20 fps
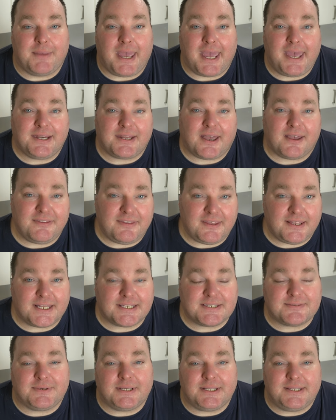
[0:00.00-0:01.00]
And I think
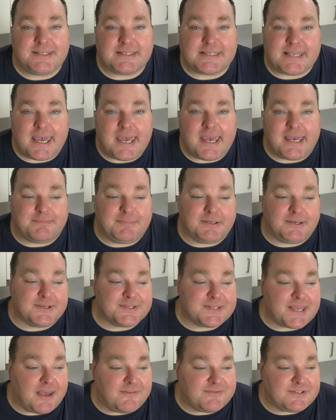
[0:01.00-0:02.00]
that's really sad,
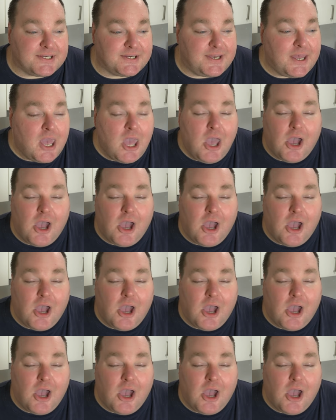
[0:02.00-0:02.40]
because after